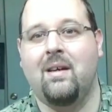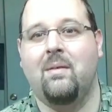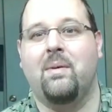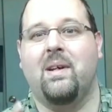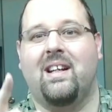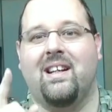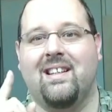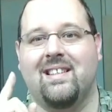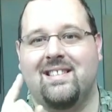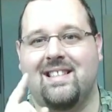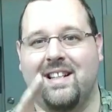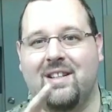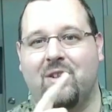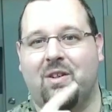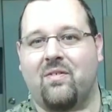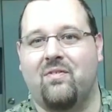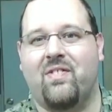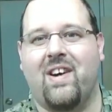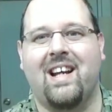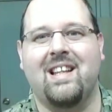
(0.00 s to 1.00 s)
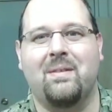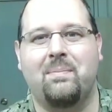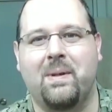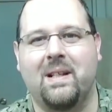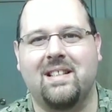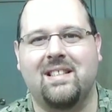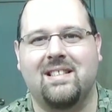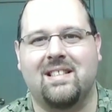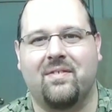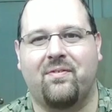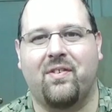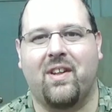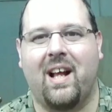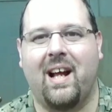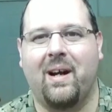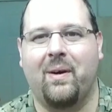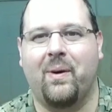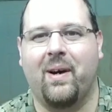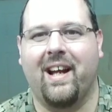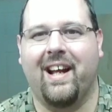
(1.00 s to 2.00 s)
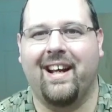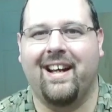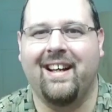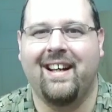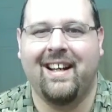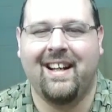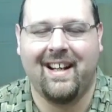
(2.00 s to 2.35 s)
because then you can find the pieces that fly away.